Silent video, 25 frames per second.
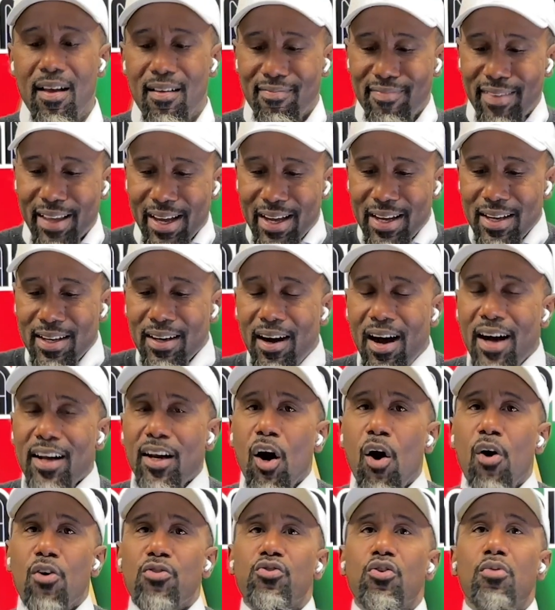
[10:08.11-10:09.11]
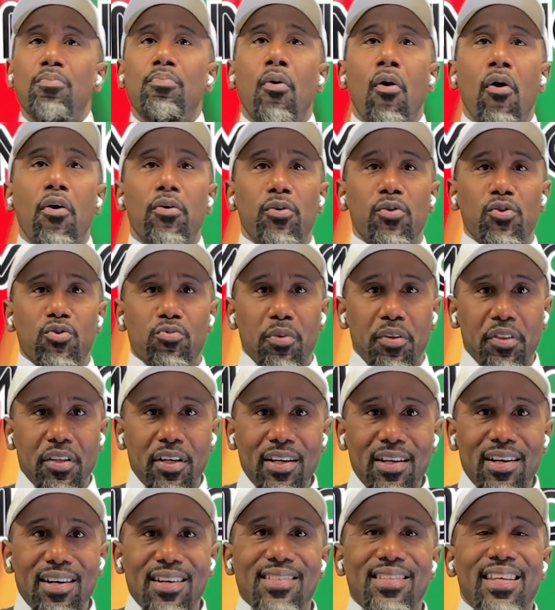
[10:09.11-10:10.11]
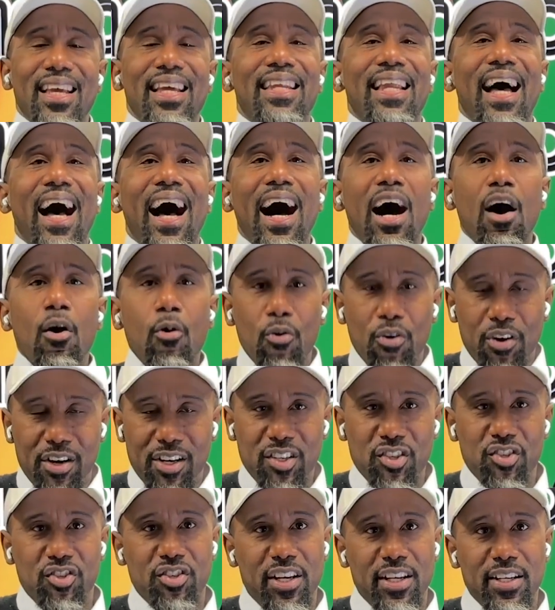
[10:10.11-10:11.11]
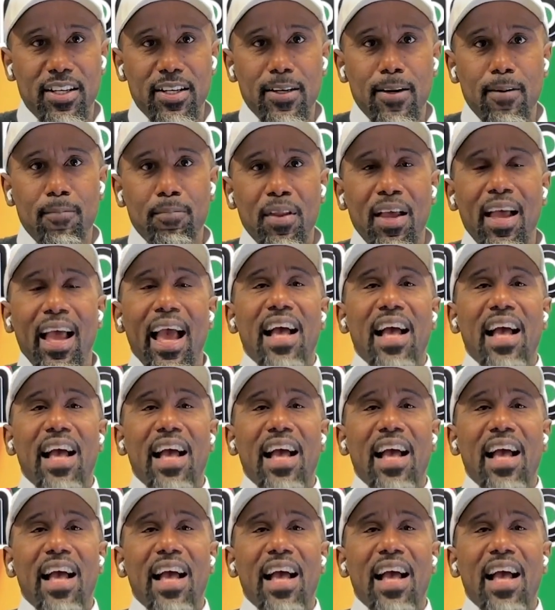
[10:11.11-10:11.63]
then God also partners with us in our agenda,